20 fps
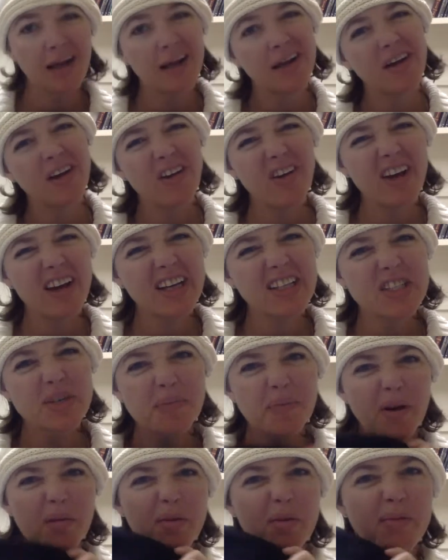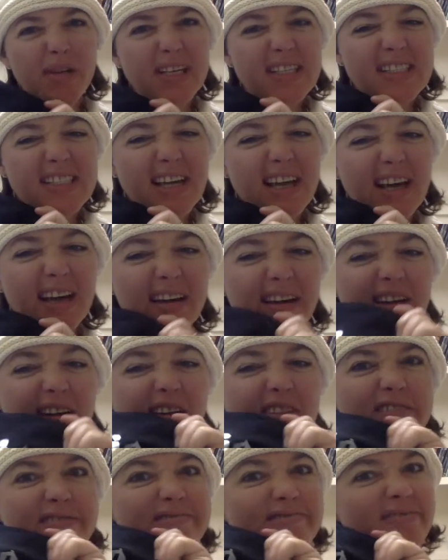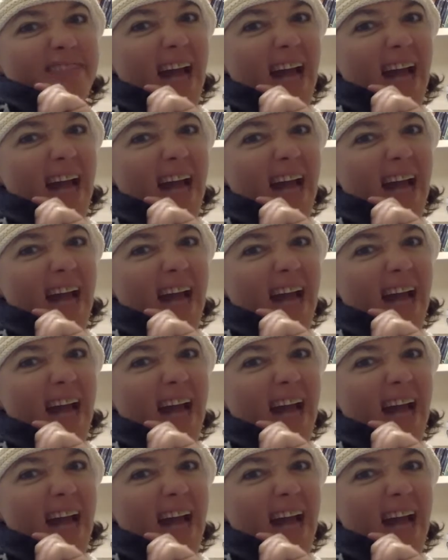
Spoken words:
You know, it should probably say, you know,